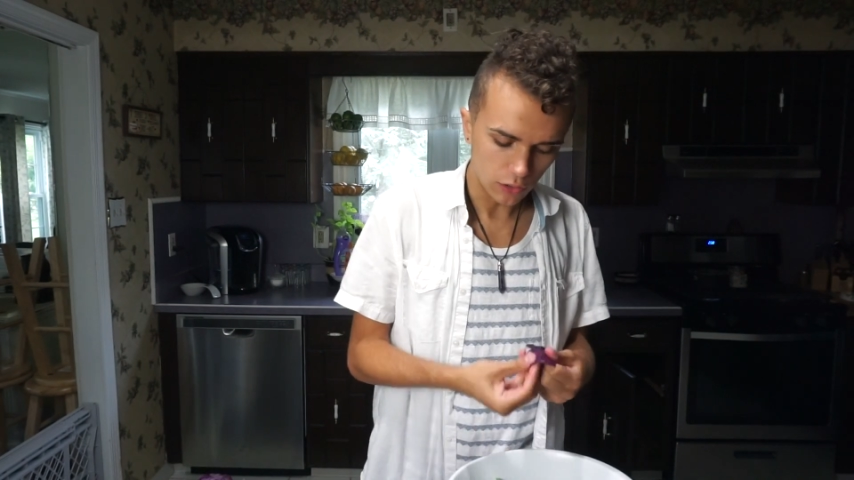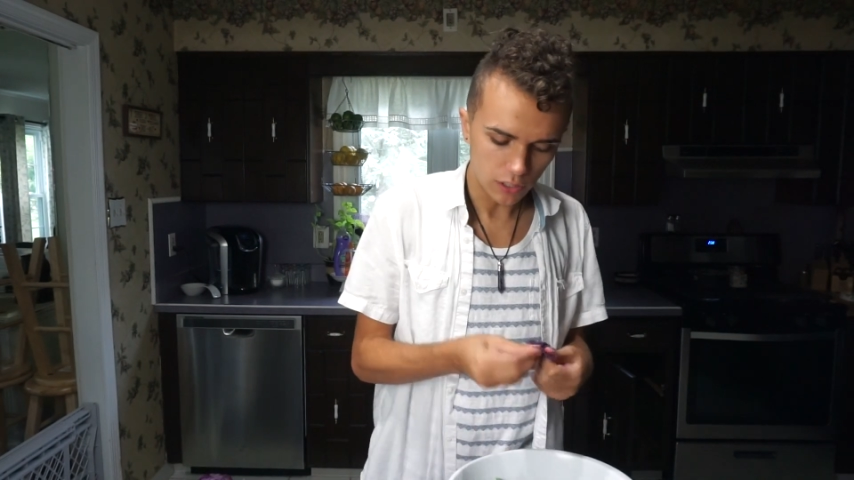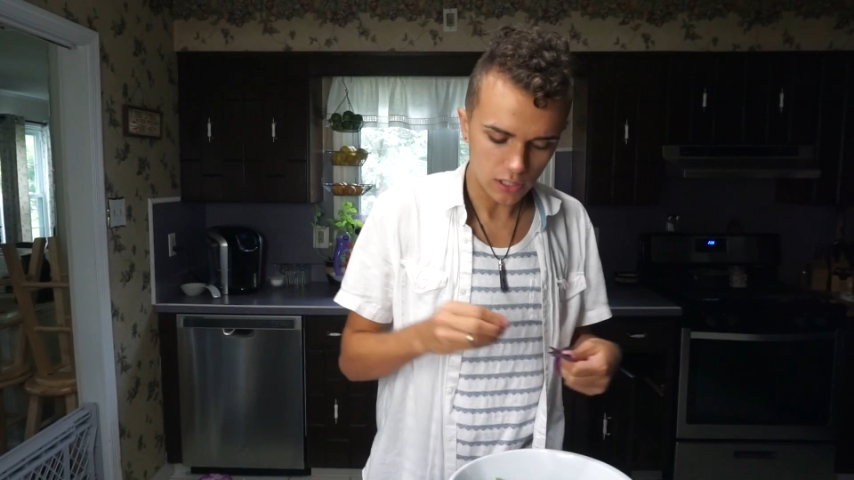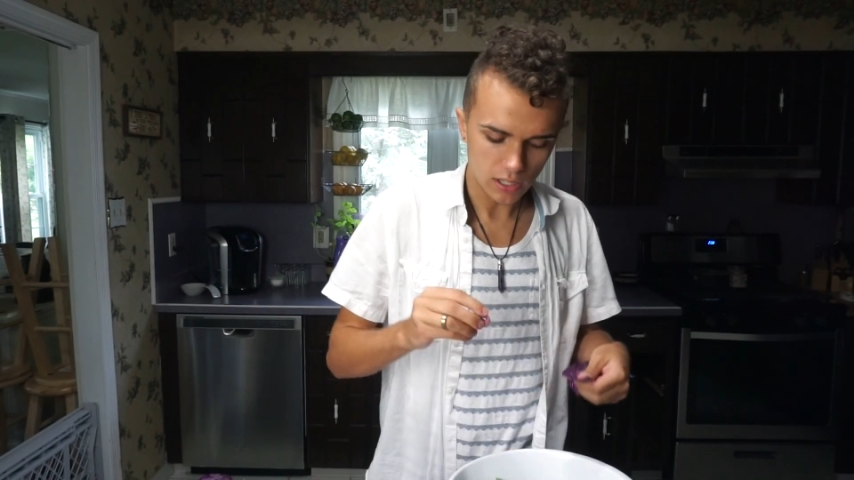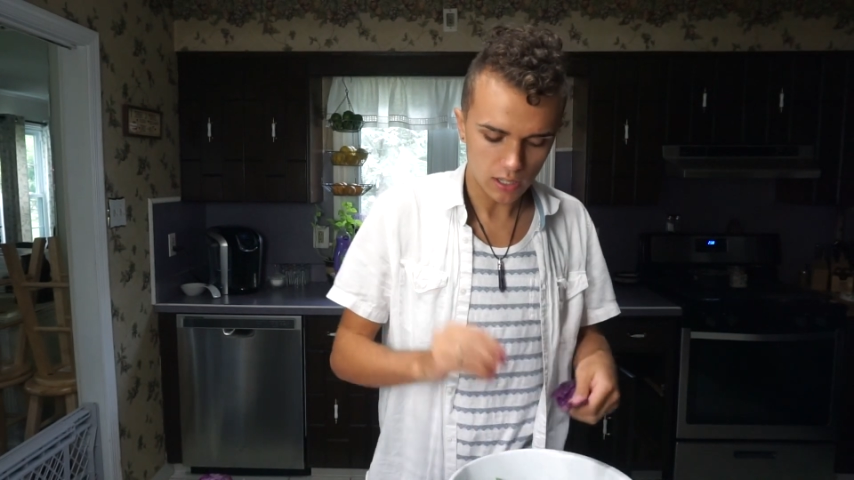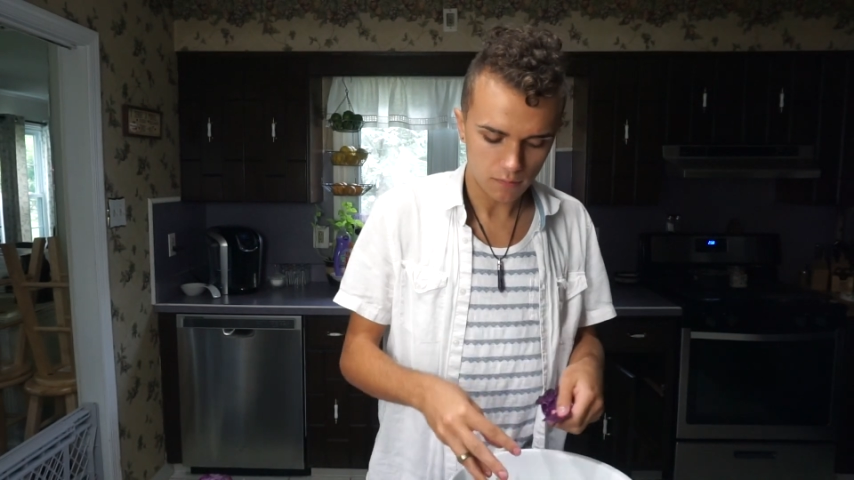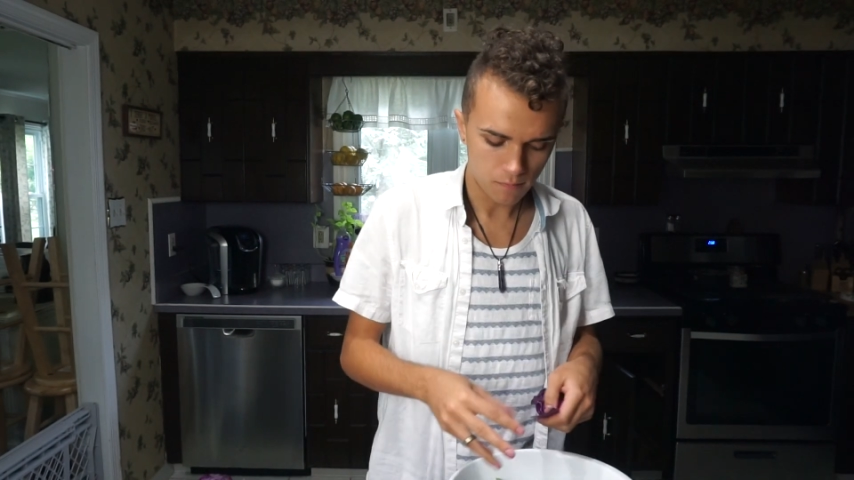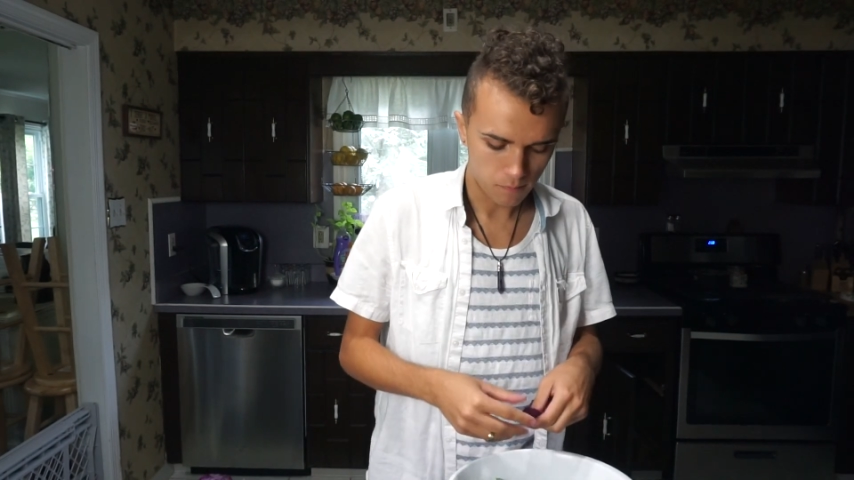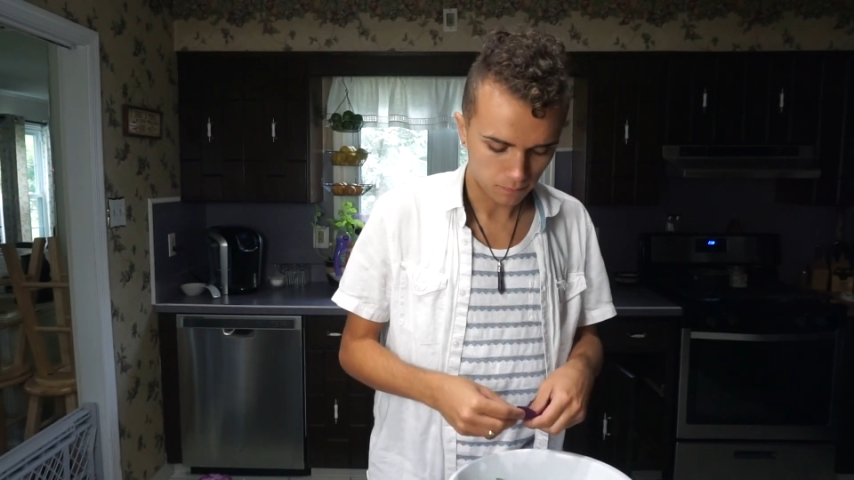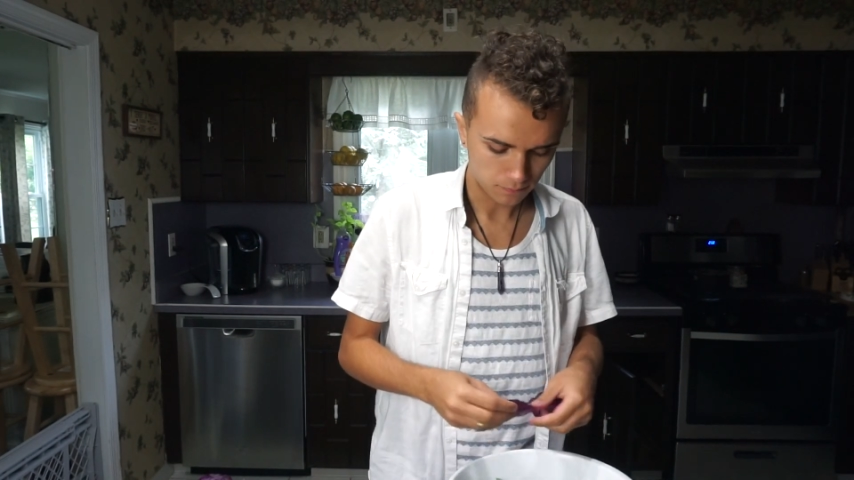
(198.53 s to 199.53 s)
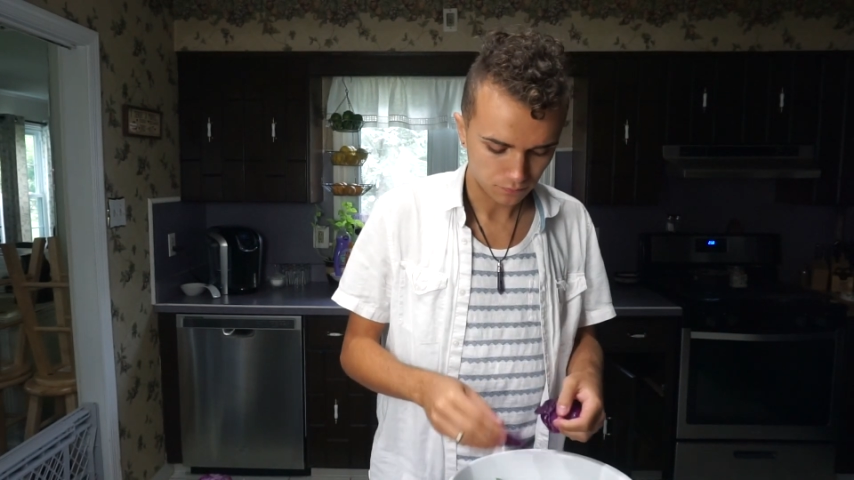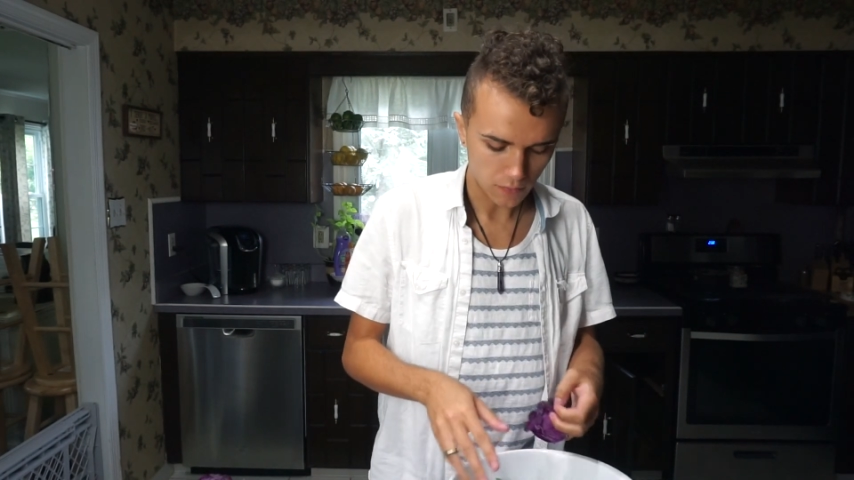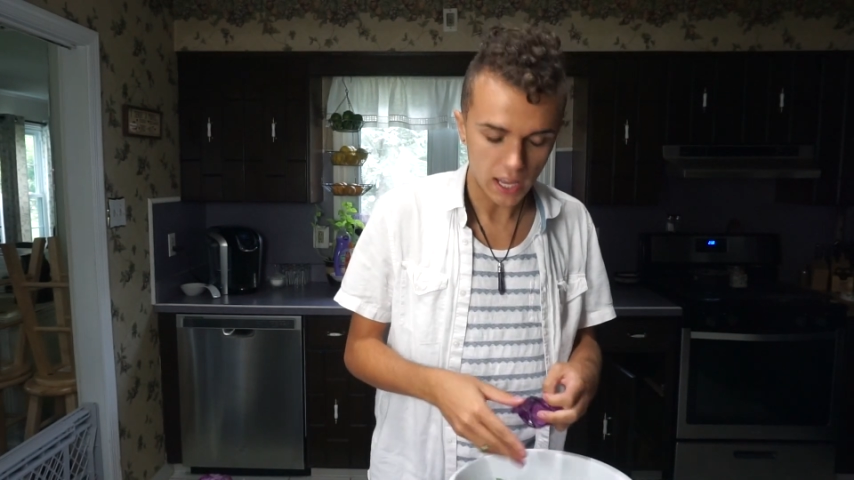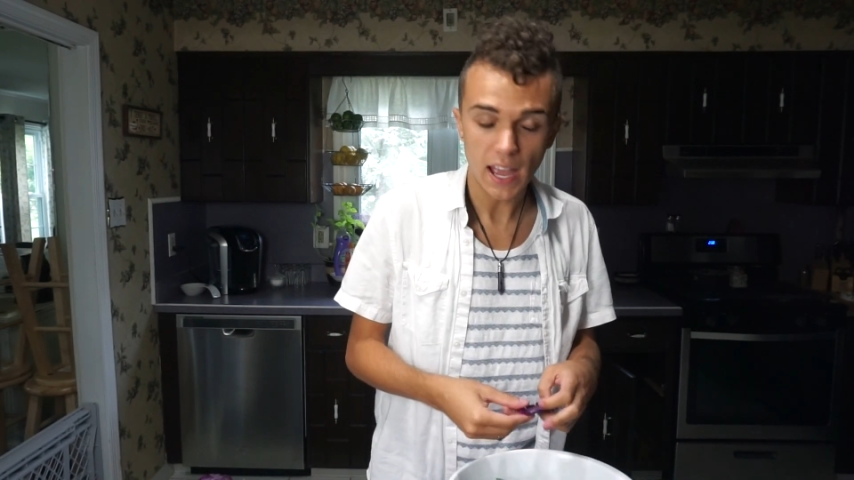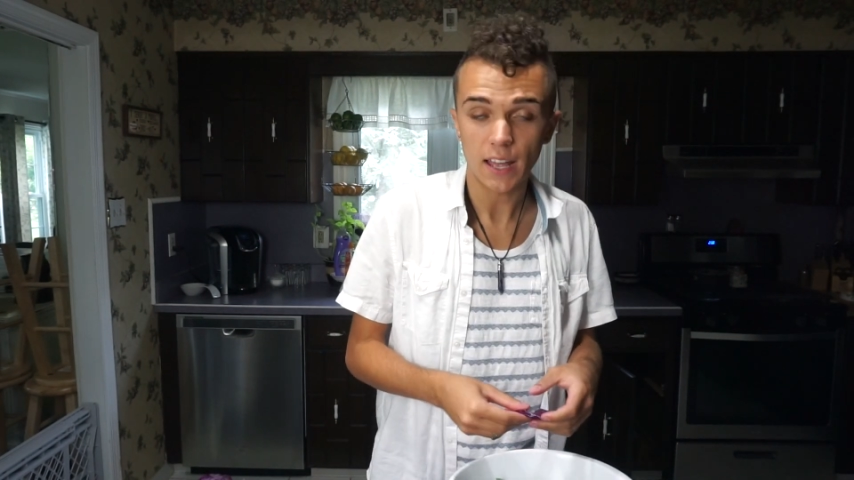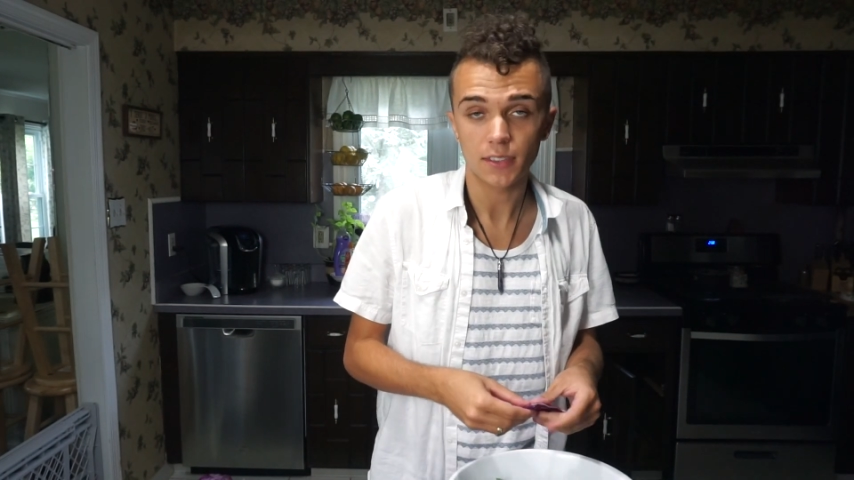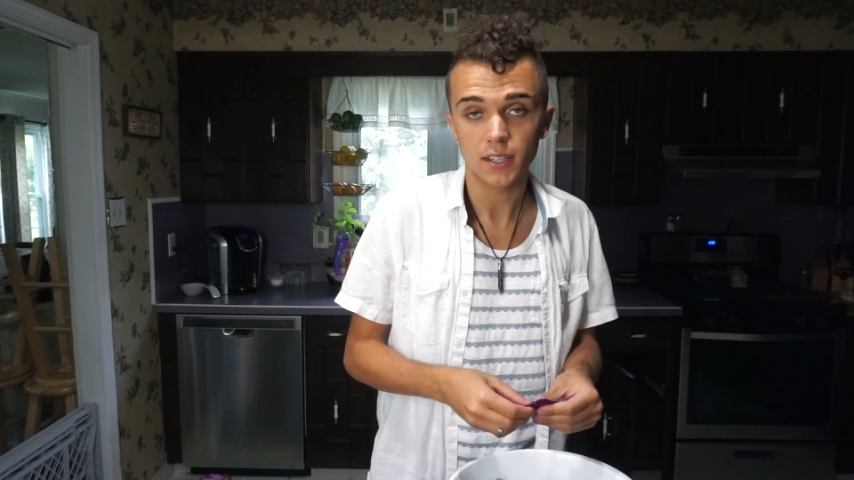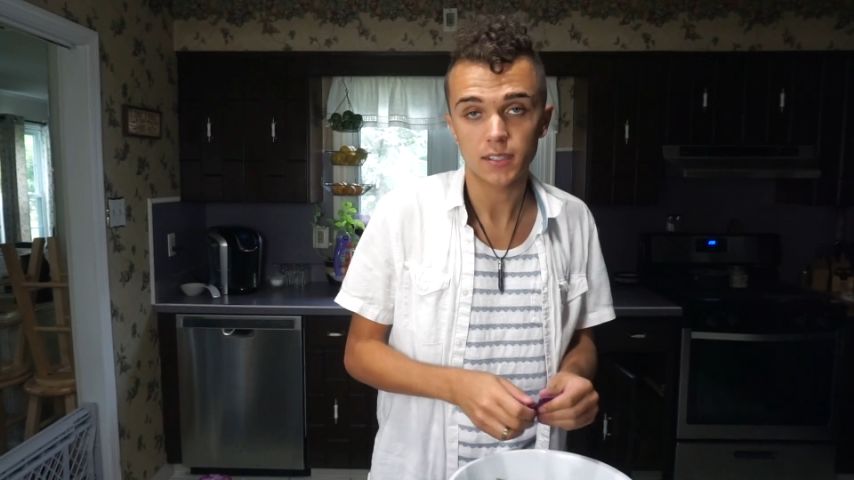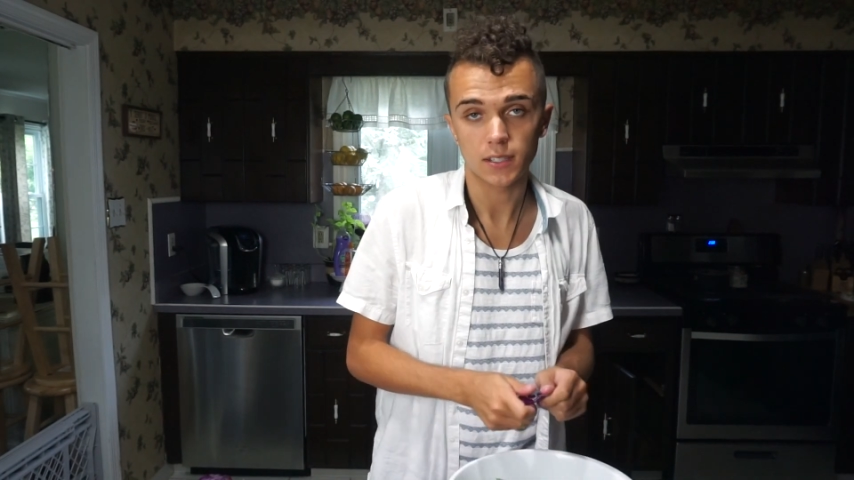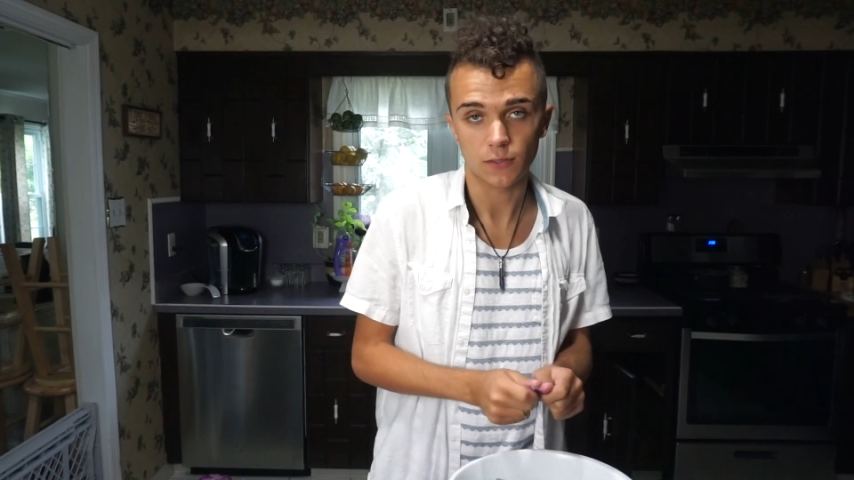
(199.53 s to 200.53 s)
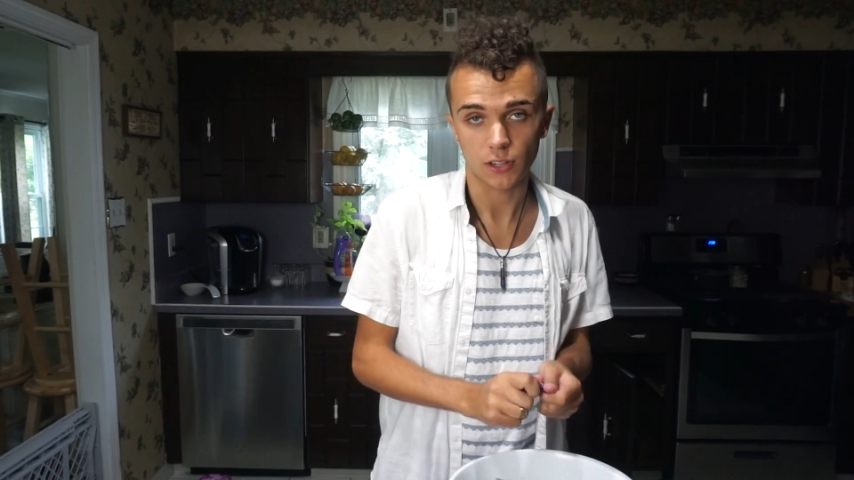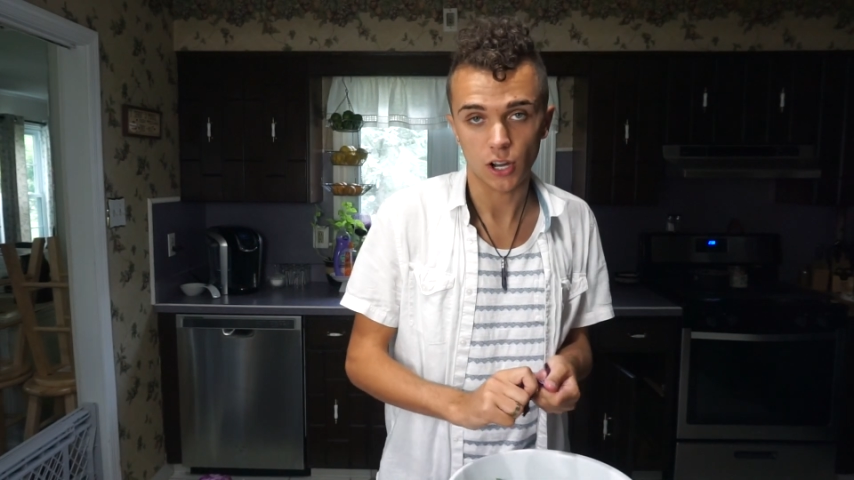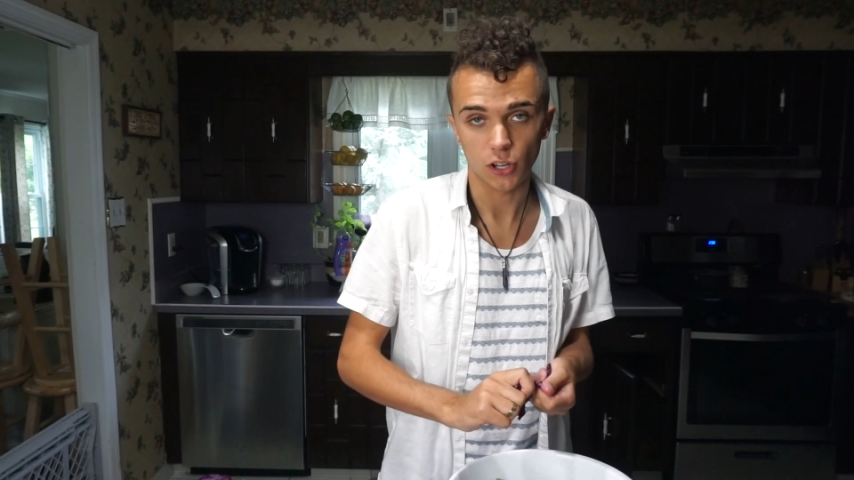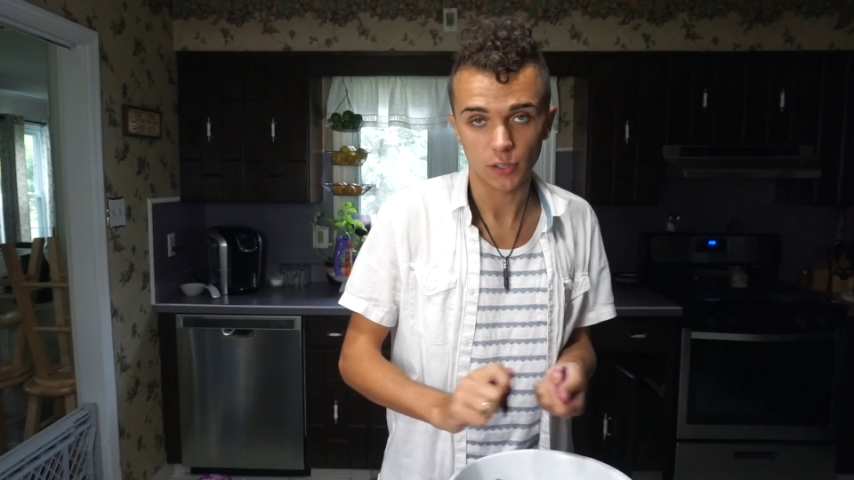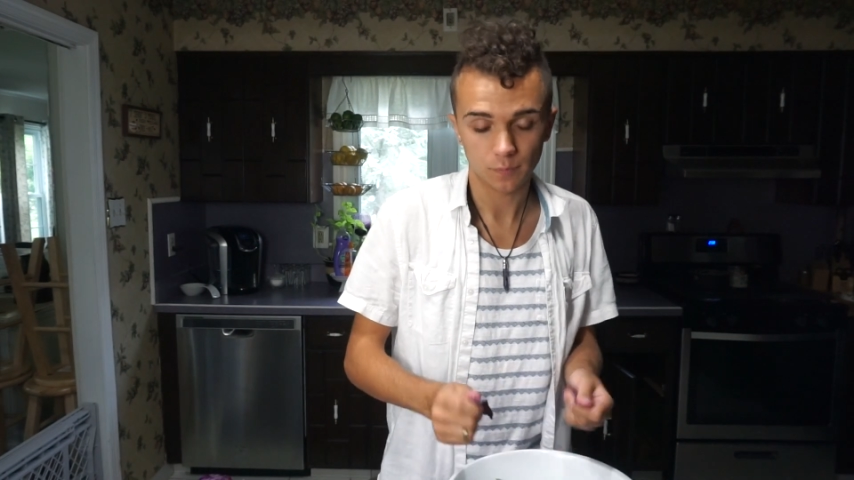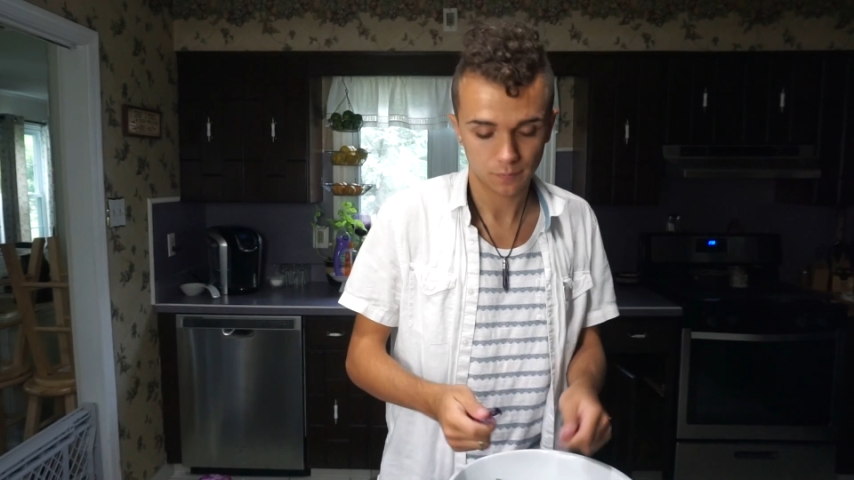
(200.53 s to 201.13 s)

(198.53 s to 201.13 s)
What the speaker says: reason I add this is for the color.